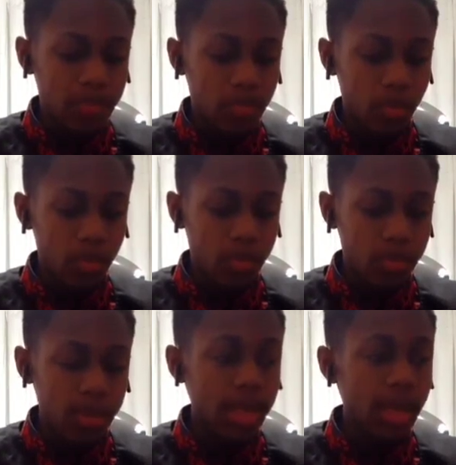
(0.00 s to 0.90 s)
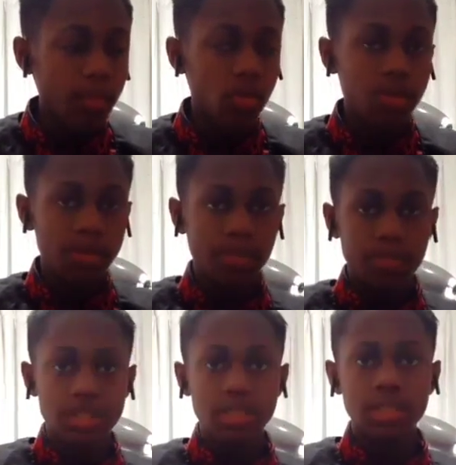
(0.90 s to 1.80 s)
So today I'm going to be
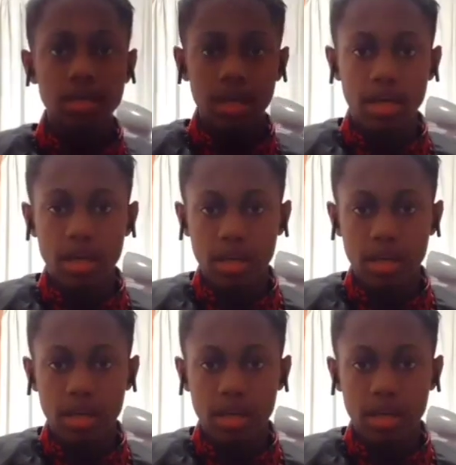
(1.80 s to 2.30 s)
presenting